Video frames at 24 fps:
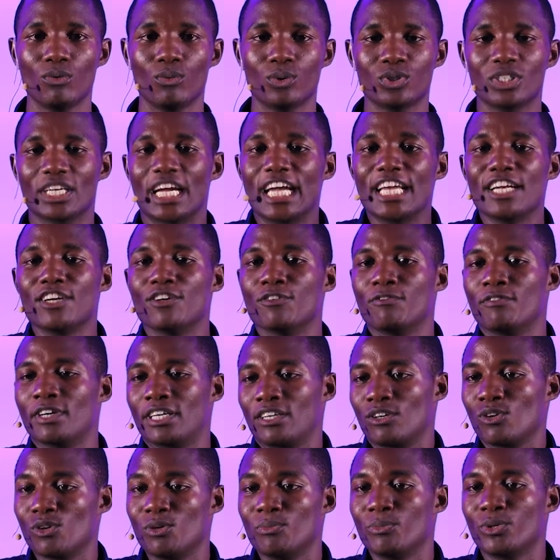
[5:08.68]
What kind of
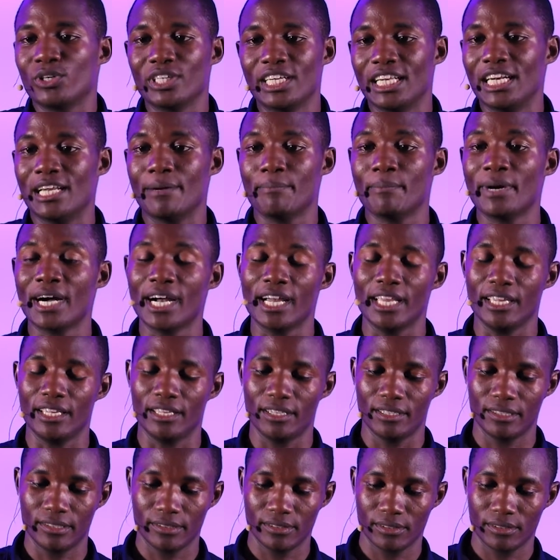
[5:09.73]
a role model am I?